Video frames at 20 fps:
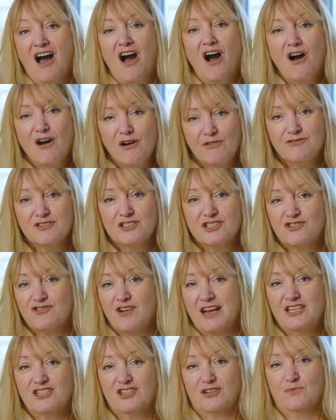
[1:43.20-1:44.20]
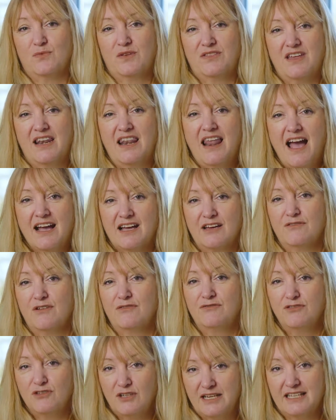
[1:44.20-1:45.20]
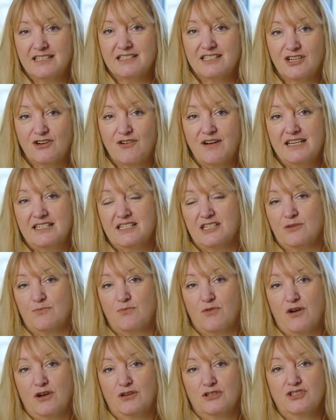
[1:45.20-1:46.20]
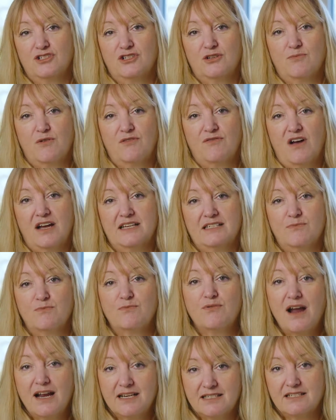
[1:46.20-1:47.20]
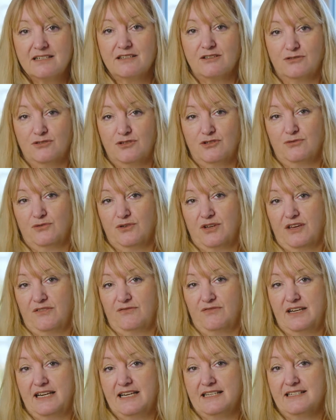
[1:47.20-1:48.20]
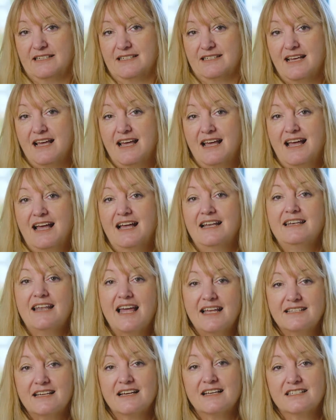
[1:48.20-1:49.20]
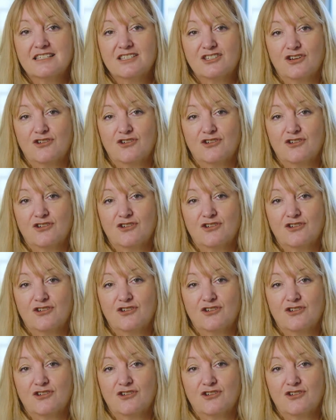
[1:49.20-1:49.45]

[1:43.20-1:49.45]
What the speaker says: our frustration with the lack of a fully integrated approach to provide a practical toolkit for leaders led us to